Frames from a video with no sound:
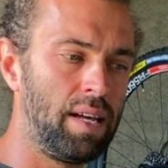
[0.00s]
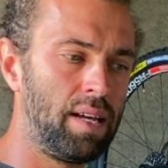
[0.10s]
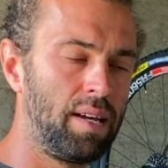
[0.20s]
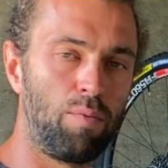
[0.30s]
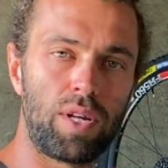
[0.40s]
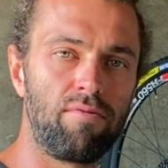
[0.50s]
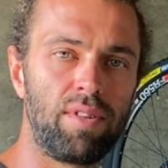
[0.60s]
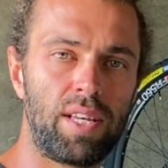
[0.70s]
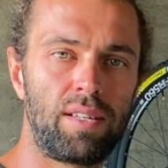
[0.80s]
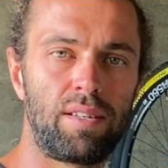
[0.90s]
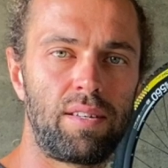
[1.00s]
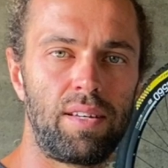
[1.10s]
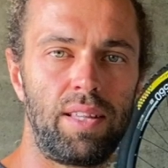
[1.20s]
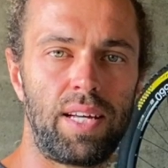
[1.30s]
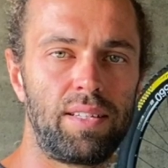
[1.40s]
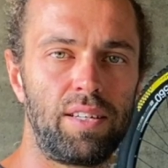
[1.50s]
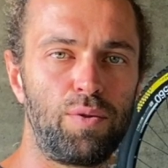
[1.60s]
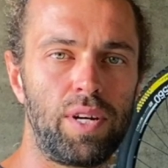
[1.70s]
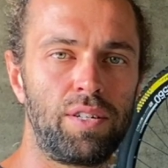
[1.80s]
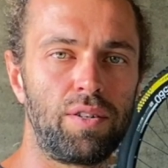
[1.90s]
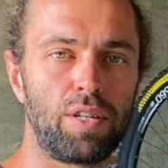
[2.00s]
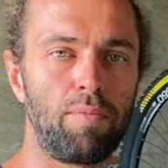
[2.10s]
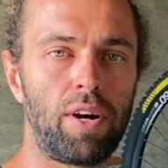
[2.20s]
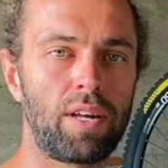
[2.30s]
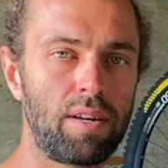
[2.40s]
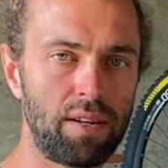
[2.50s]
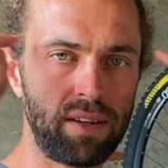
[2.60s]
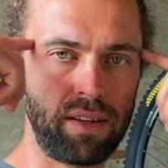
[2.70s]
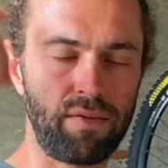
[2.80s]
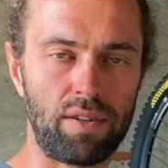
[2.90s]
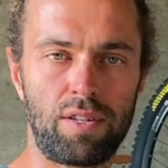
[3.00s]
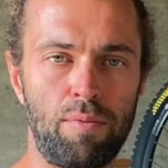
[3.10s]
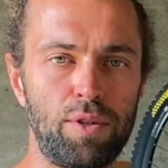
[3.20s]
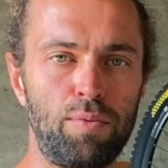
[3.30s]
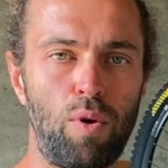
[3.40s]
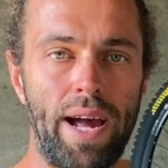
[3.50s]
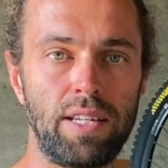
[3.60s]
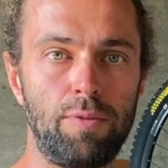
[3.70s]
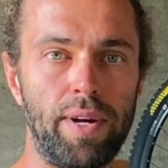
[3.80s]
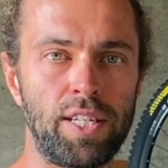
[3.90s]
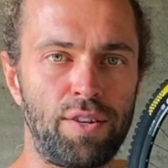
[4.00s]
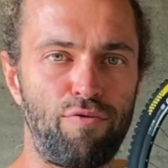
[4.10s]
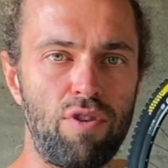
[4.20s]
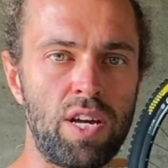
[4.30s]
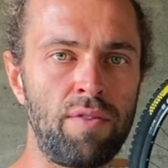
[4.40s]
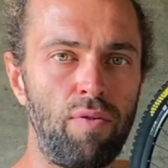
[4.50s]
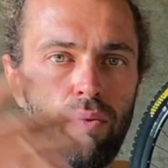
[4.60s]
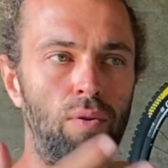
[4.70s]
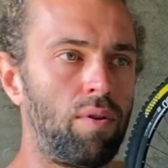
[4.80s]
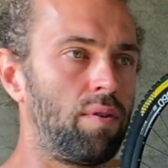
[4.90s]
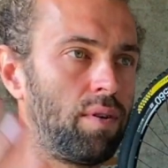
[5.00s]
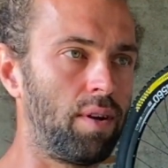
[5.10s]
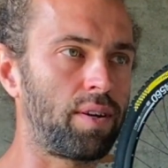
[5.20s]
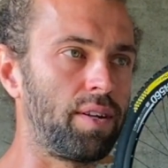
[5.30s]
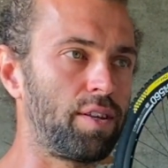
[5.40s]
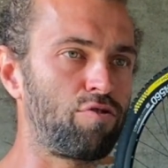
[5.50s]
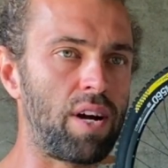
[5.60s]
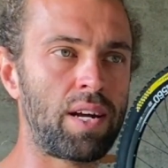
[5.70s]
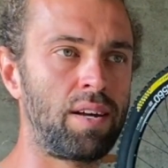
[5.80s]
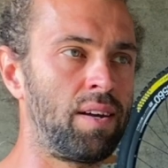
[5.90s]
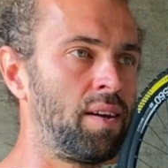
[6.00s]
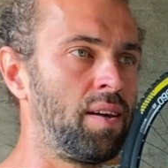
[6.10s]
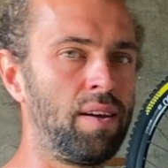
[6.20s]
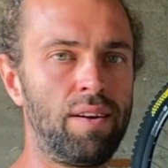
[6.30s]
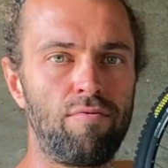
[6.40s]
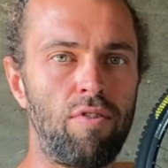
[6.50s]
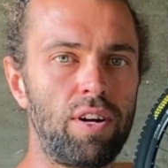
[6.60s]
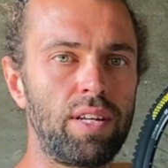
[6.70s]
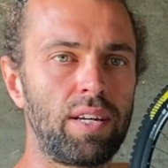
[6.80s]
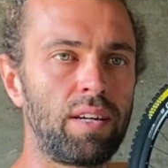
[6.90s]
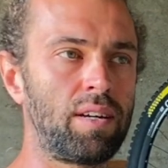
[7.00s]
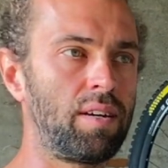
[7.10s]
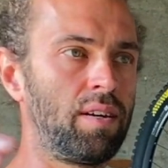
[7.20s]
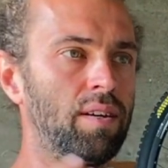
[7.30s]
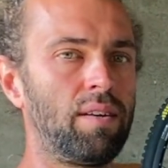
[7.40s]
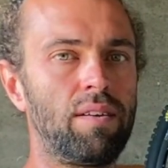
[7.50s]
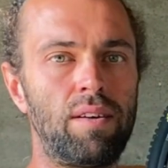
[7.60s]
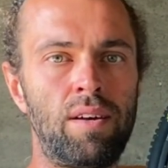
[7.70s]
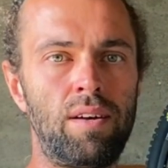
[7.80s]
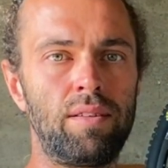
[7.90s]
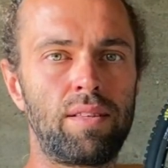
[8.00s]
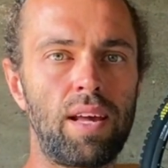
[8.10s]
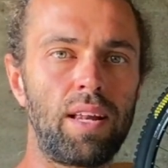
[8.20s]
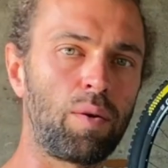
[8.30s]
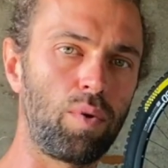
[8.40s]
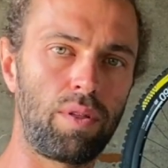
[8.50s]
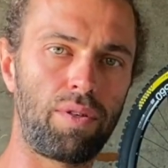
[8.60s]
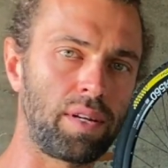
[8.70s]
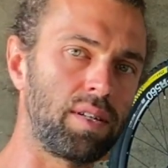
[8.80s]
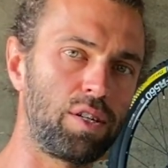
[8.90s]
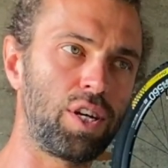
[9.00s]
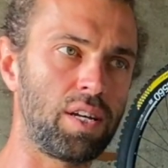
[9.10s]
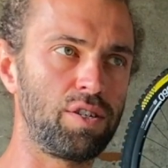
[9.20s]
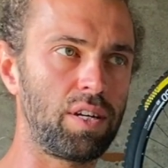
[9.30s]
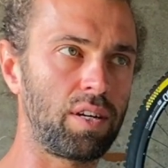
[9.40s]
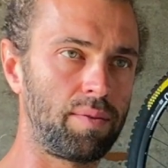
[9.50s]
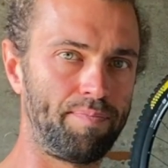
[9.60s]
And when you're in that situation on your bike, you've got so much more headspace free for looking at the track, riding, dealing with things that are changing,